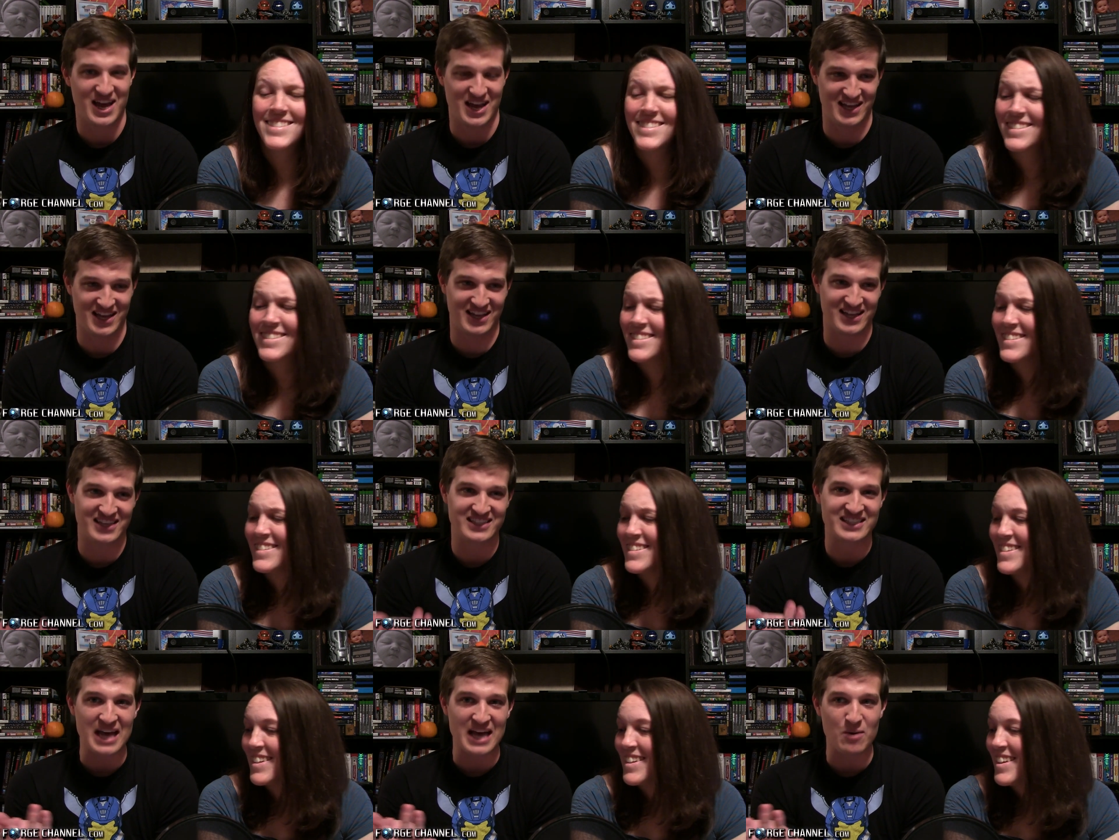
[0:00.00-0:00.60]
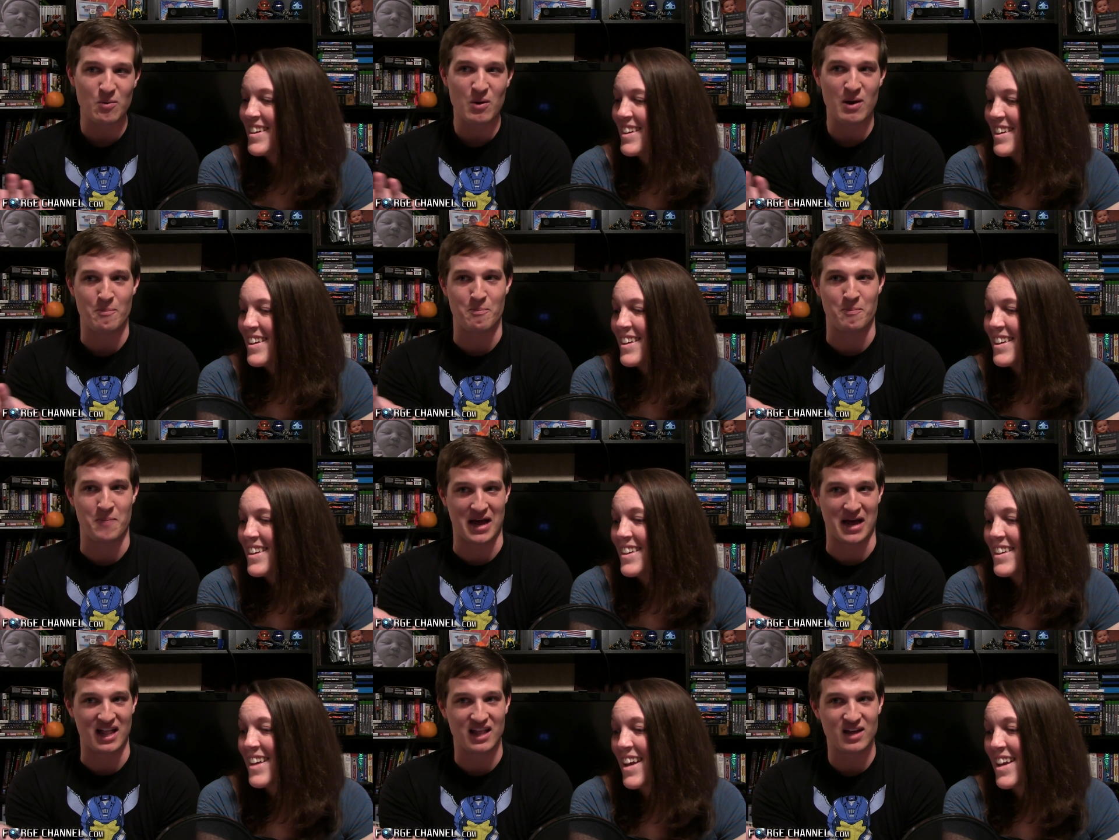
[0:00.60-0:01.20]
Speaker 1: Is that where
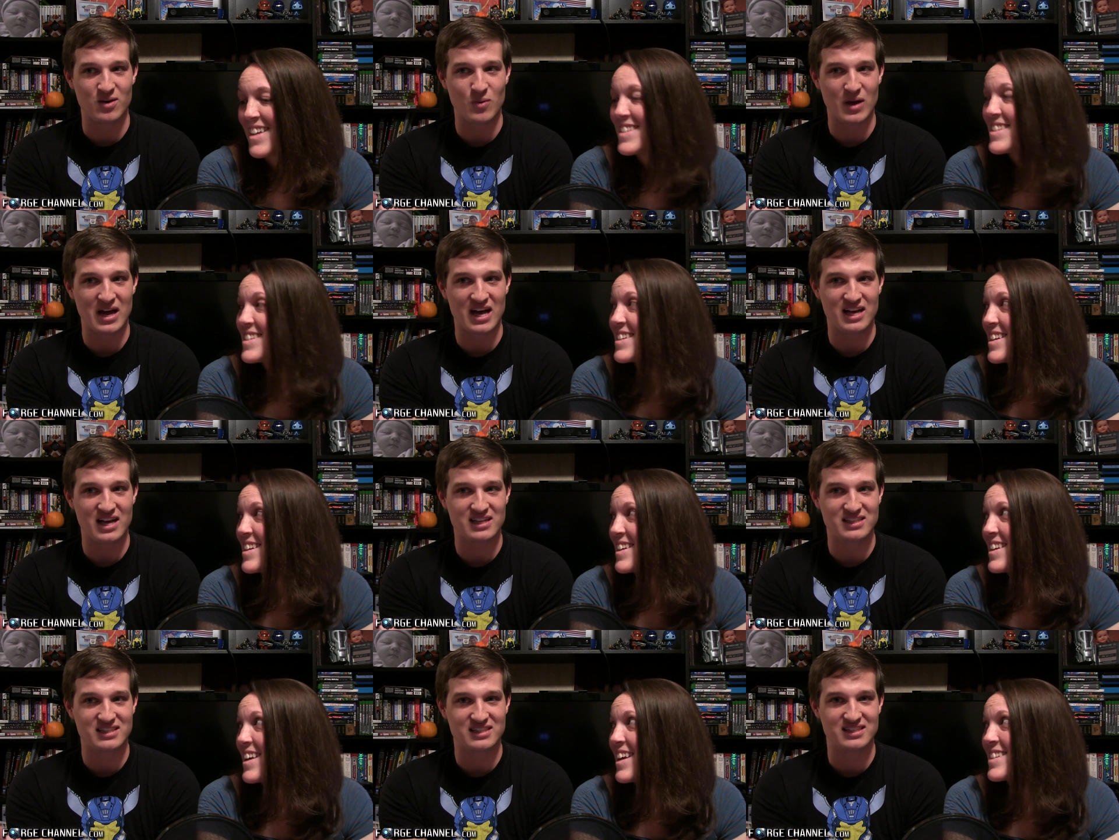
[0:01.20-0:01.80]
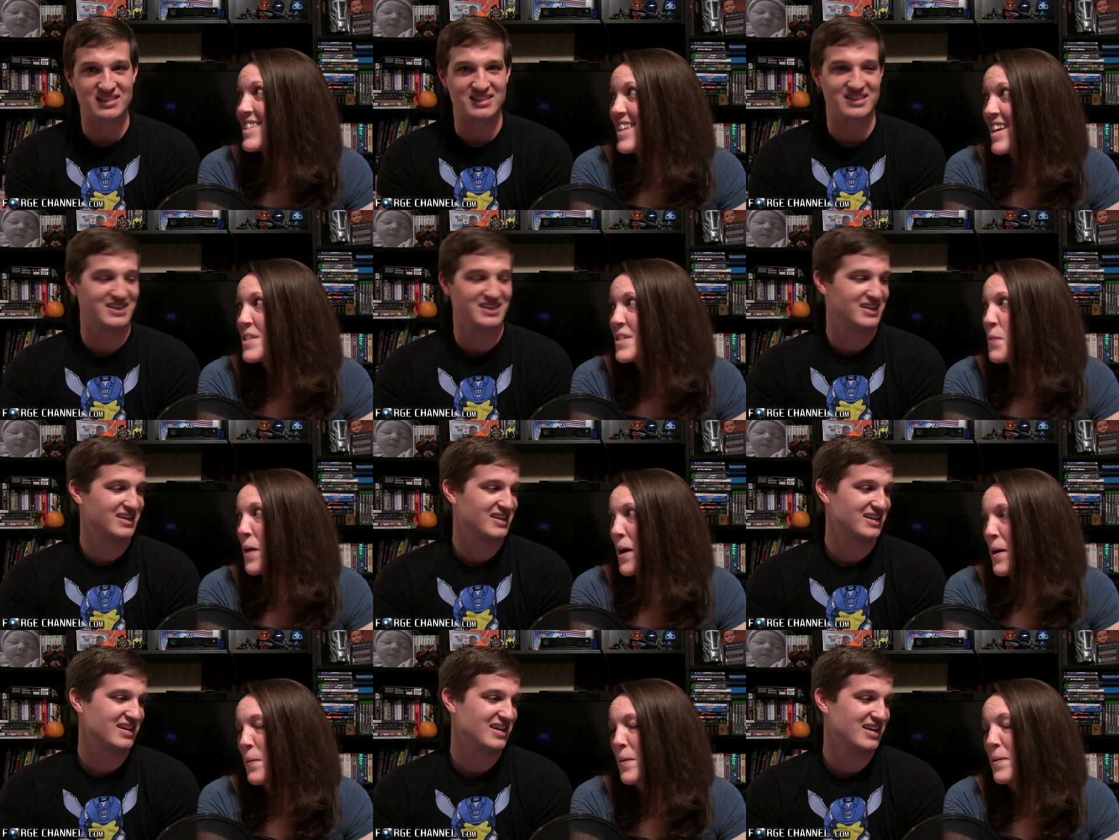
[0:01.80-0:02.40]
Bella yes, was?
Speaker 2: Yes, that's
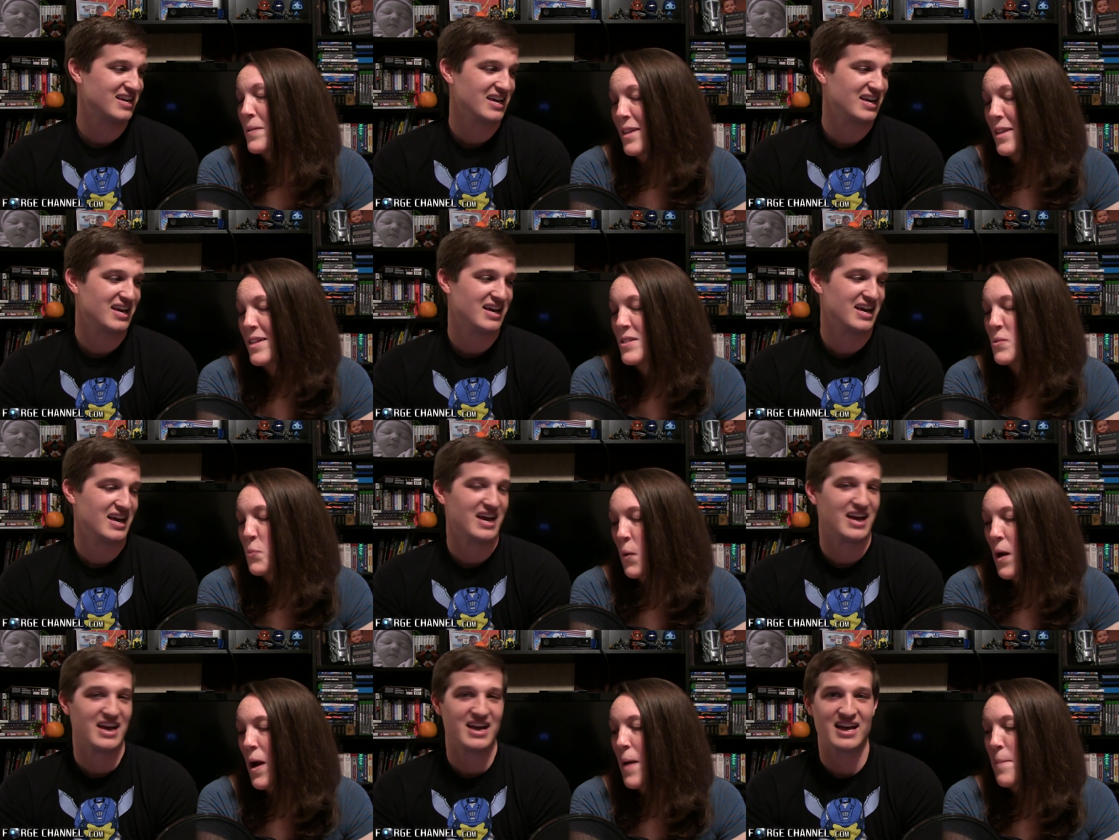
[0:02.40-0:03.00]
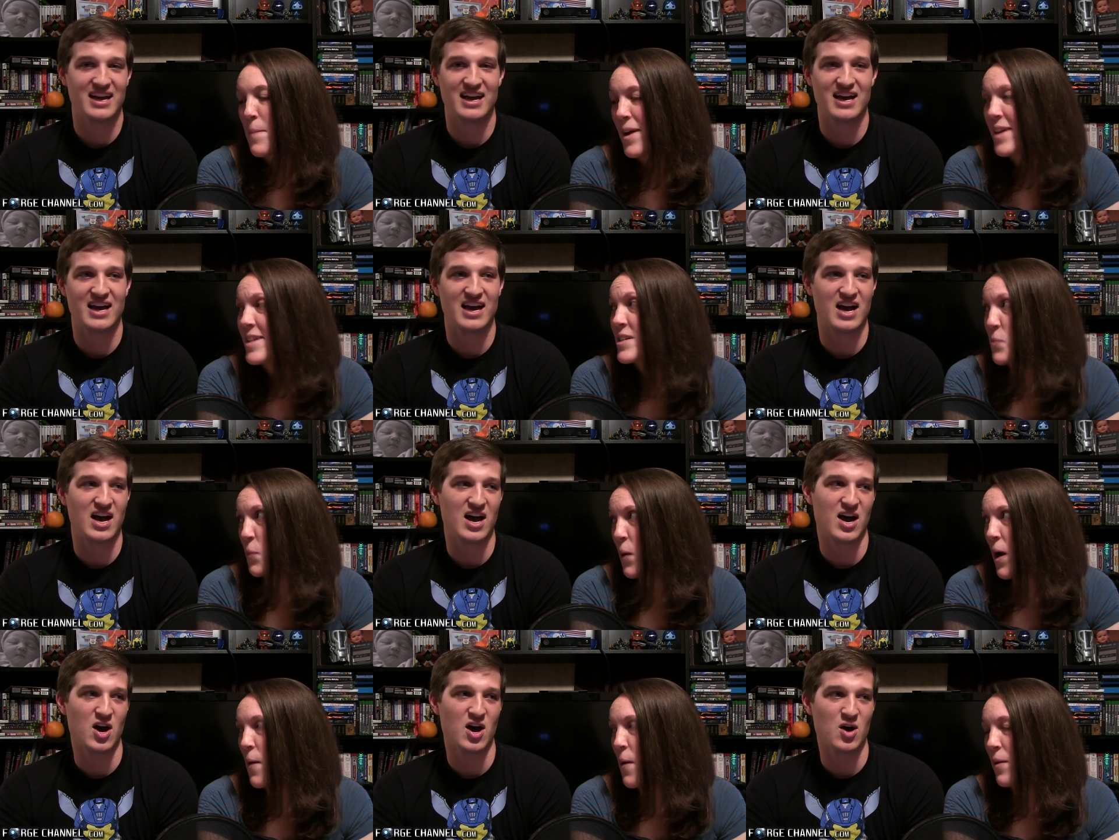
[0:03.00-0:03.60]
why. I, that's where I
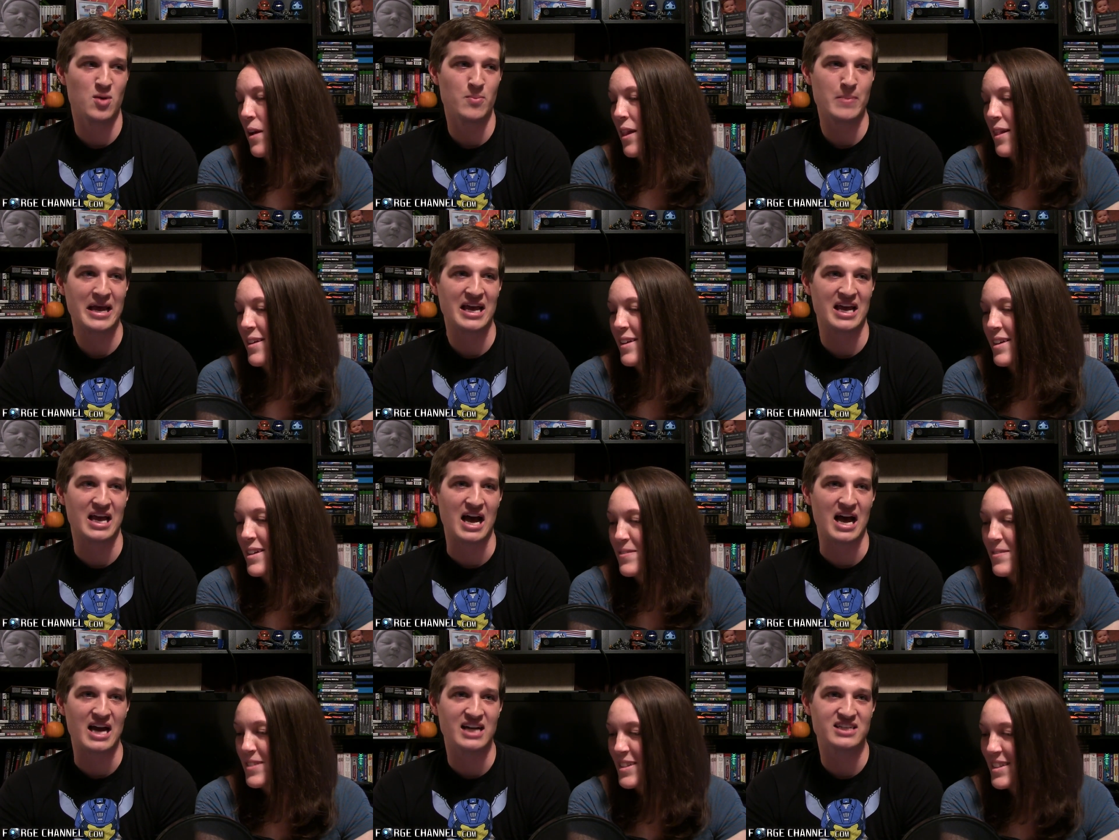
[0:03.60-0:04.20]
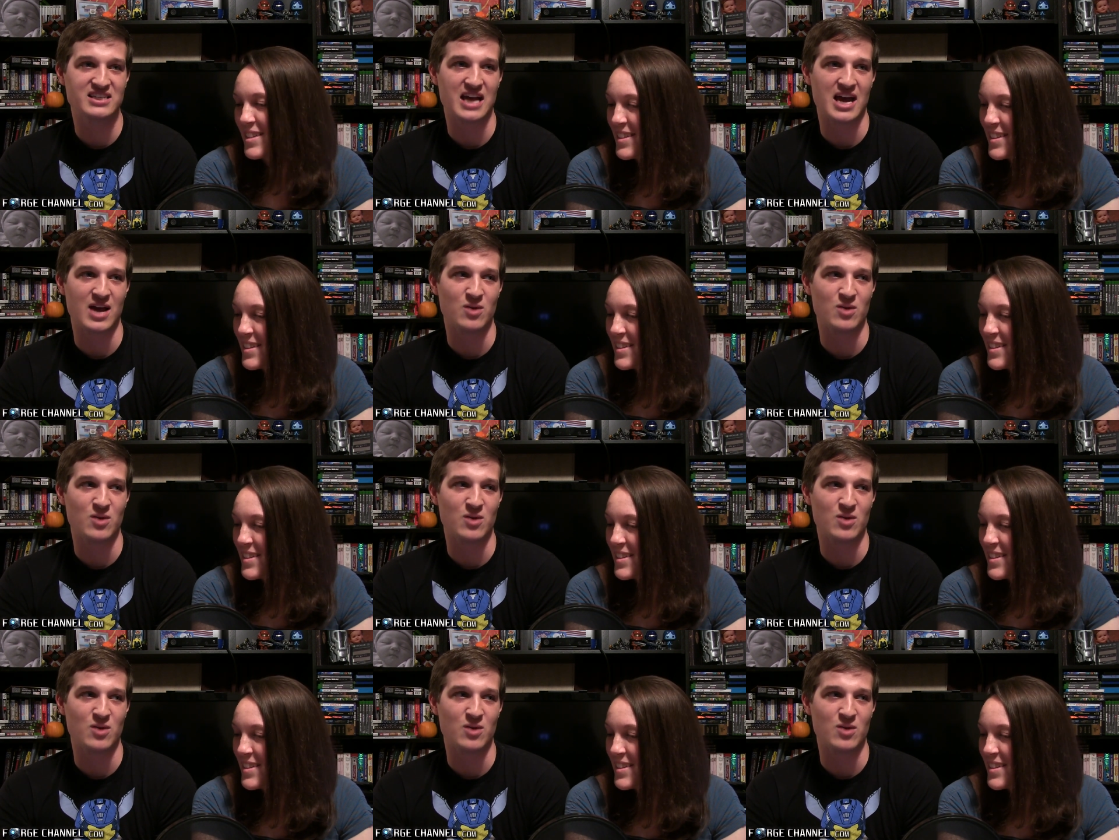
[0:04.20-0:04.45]
base where I. Oh my live. gosh,